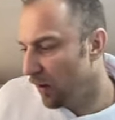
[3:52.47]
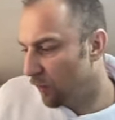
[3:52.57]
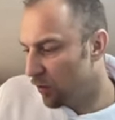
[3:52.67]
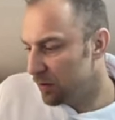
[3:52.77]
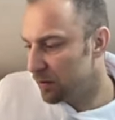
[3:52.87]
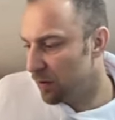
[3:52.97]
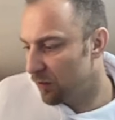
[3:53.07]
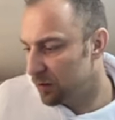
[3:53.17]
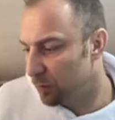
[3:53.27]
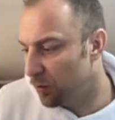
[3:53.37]
For instance,
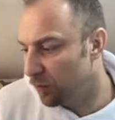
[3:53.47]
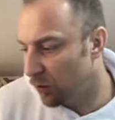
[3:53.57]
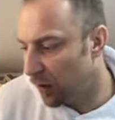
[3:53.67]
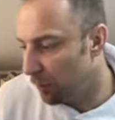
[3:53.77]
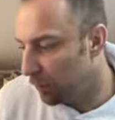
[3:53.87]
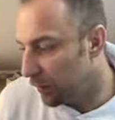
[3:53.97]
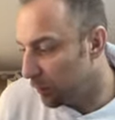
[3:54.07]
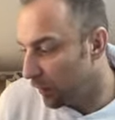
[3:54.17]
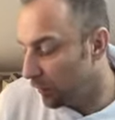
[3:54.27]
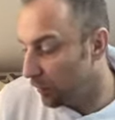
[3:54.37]
there is a beautiful game played
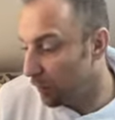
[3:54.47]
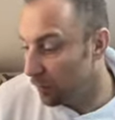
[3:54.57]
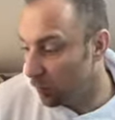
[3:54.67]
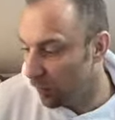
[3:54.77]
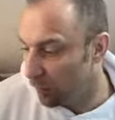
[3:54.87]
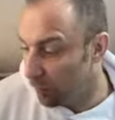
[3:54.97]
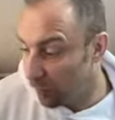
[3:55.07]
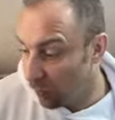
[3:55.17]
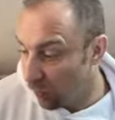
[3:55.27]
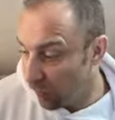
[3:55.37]
between
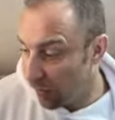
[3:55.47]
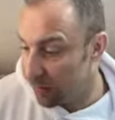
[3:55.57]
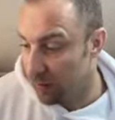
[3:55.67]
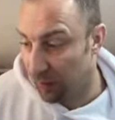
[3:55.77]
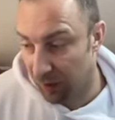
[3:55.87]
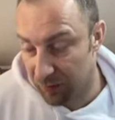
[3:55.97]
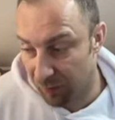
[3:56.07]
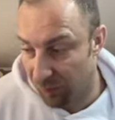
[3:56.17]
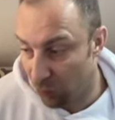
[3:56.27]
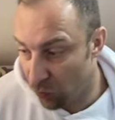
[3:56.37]
Bihor against Alireza
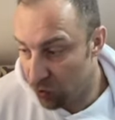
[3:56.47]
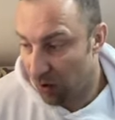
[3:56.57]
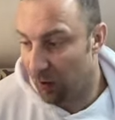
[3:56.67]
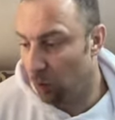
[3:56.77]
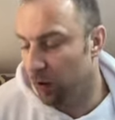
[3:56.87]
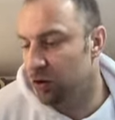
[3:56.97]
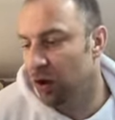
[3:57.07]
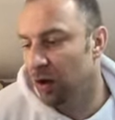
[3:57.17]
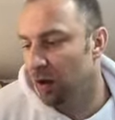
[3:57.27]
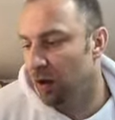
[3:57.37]
Firouzja, in which
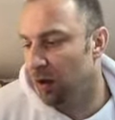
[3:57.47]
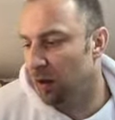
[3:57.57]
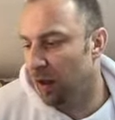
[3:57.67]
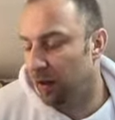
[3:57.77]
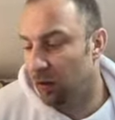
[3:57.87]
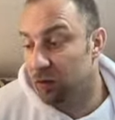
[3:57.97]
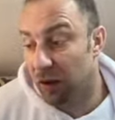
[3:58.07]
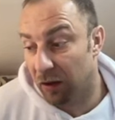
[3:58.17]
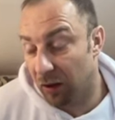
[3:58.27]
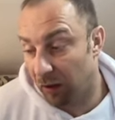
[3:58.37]
uh, Alireza,